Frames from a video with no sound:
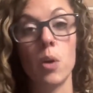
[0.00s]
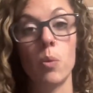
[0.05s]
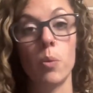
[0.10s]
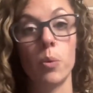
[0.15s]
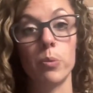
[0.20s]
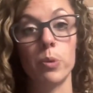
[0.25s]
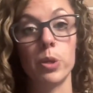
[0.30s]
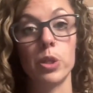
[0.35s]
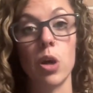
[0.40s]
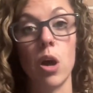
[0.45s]
when
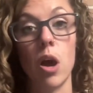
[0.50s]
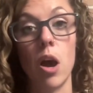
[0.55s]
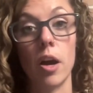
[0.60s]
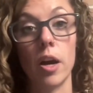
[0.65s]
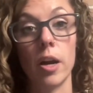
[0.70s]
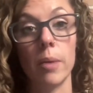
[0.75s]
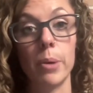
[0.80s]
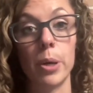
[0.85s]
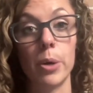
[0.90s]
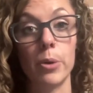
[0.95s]
we talk
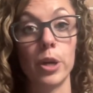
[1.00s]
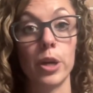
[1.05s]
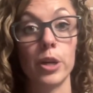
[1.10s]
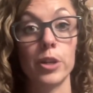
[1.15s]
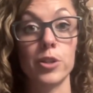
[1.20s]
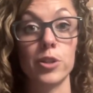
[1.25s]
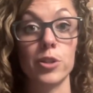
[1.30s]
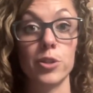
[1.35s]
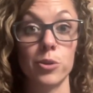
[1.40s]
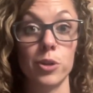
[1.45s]
about a
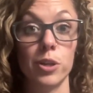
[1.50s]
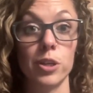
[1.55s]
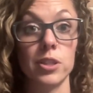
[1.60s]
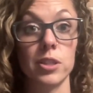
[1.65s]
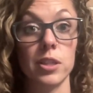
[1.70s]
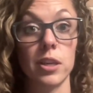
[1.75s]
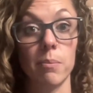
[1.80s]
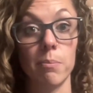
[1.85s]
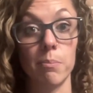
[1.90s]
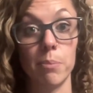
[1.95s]
student's
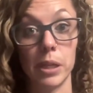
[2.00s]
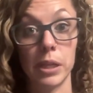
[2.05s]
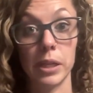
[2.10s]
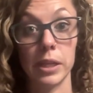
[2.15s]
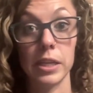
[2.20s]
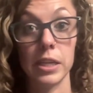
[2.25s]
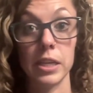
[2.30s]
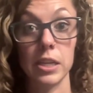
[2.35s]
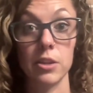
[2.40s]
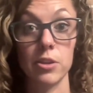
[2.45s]

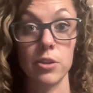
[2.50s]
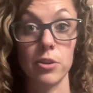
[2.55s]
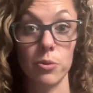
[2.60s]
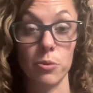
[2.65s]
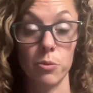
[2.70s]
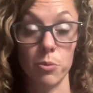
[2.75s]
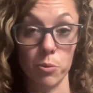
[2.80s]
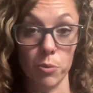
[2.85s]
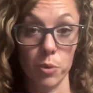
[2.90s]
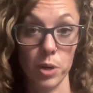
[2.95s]
ability to
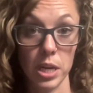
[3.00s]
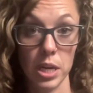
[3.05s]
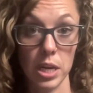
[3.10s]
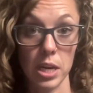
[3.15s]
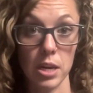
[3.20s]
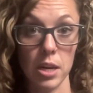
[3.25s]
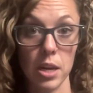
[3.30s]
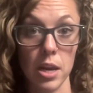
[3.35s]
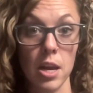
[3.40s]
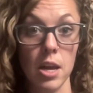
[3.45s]
read.